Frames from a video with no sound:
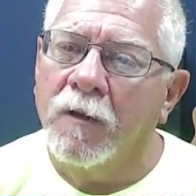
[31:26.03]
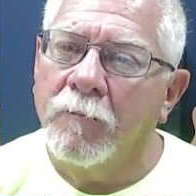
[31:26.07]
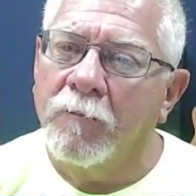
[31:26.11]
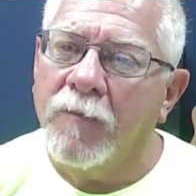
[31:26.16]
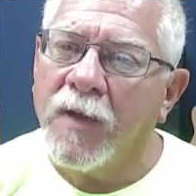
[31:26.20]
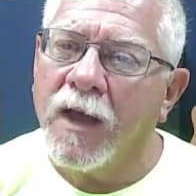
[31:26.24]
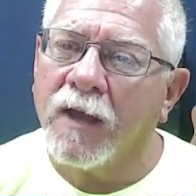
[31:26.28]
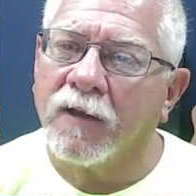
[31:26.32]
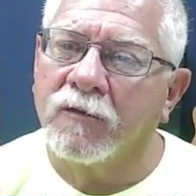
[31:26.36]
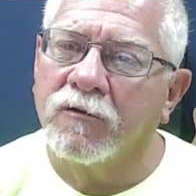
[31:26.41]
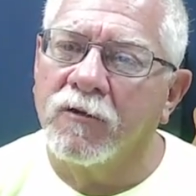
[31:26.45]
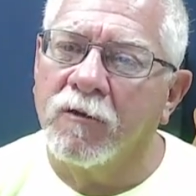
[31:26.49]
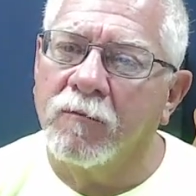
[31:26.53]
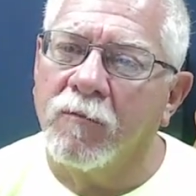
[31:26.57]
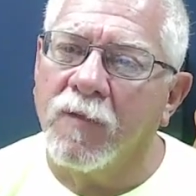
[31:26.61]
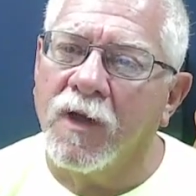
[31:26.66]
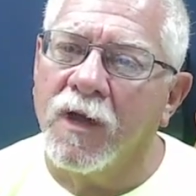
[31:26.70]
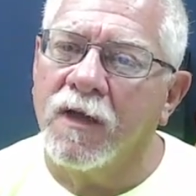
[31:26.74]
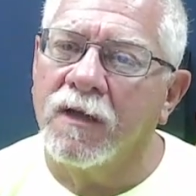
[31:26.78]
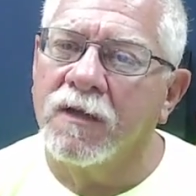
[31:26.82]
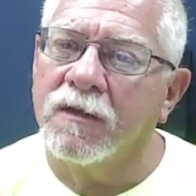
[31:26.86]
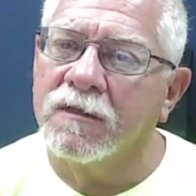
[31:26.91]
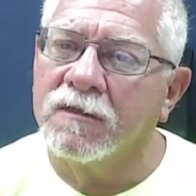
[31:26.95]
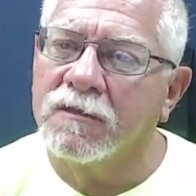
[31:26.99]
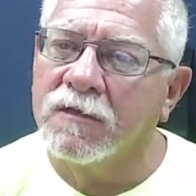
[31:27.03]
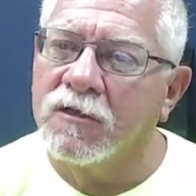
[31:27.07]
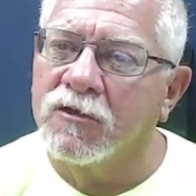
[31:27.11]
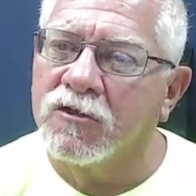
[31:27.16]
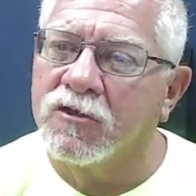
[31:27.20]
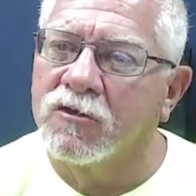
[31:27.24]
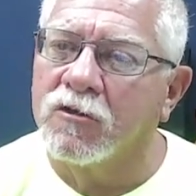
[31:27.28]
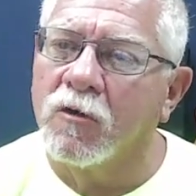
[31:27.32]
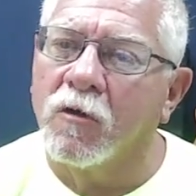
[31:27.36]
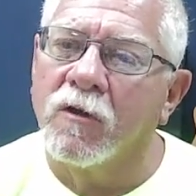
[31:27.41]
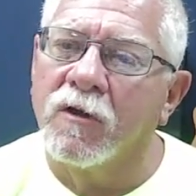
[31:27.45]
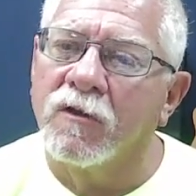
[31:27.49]
back to Emmaus, he's
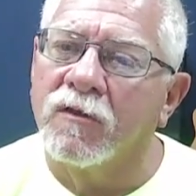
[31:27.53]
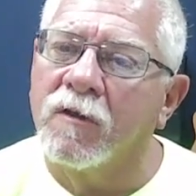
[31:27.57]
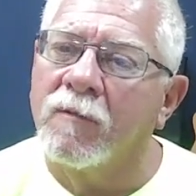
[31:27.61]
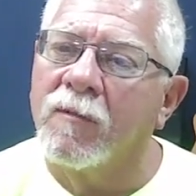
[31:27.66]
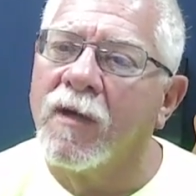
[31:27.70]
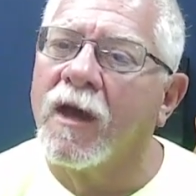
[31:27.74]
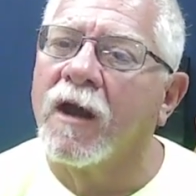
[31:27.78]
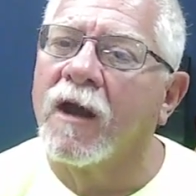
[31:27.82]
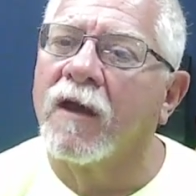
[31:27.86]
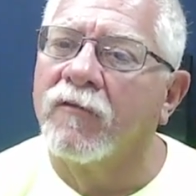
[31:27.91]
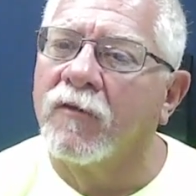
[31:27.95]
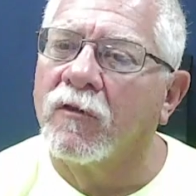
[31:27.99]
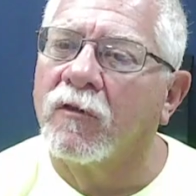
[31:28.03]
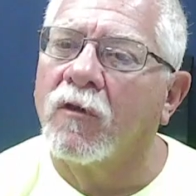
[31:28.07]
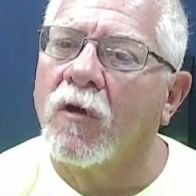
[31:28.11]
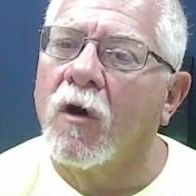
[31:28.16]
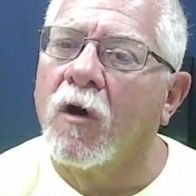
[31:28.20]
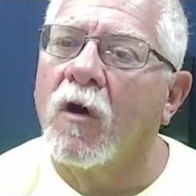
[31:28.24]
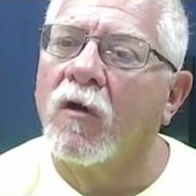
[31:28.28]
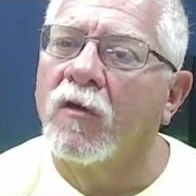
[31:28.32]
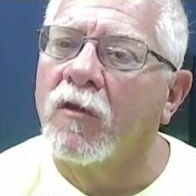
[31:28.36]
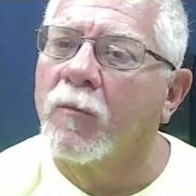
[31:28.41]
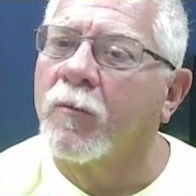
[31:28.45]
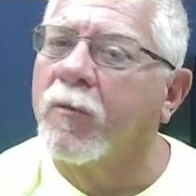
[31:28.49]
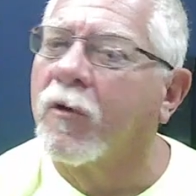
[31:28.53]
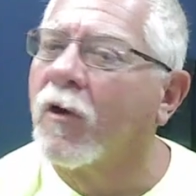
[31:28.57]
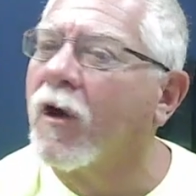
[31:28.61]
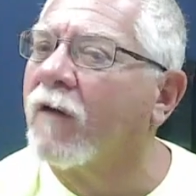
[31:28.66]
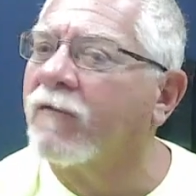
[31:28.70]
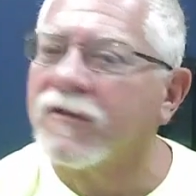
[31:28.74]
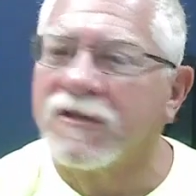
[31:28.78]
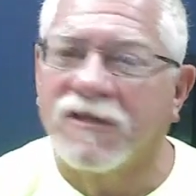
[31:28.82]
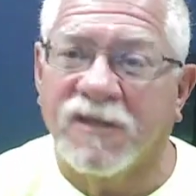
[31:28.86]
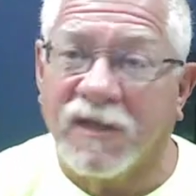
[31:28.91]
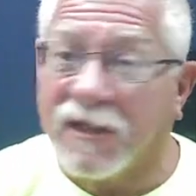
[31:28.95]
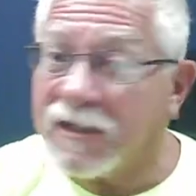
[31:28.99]
showing them out of the law and the
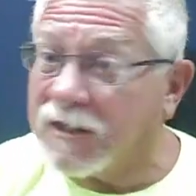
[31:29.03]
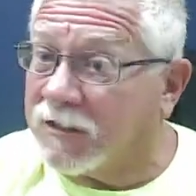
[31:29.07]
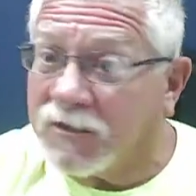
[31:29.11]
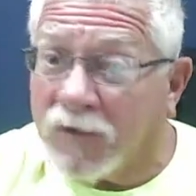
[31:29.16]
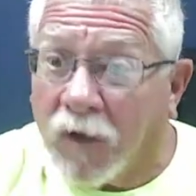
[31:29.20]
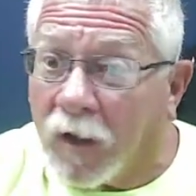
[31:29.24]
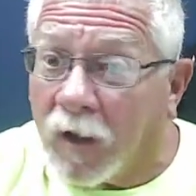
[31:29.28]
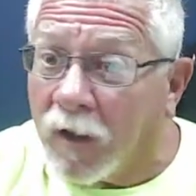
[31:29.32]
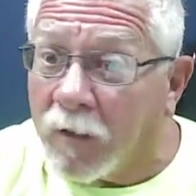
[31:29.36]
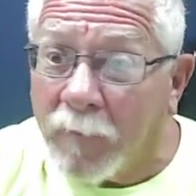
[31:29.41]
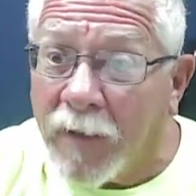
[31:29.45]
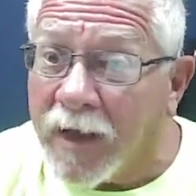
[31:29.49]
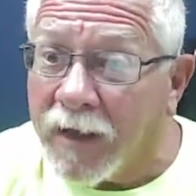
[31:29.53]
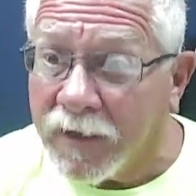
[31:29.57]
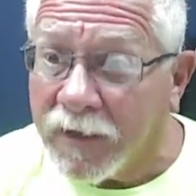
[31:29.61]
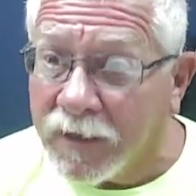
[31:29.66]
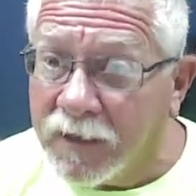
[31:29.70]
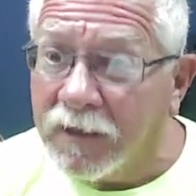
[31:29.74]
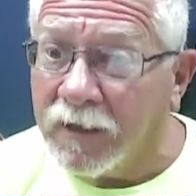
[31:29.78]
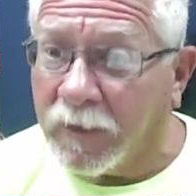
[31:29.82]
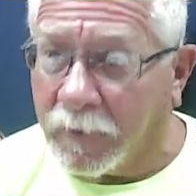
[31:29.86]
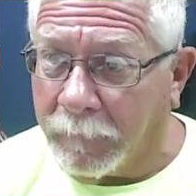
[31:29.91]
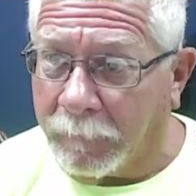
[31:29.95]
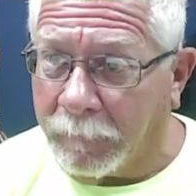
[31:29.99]
prophets says it's all about him.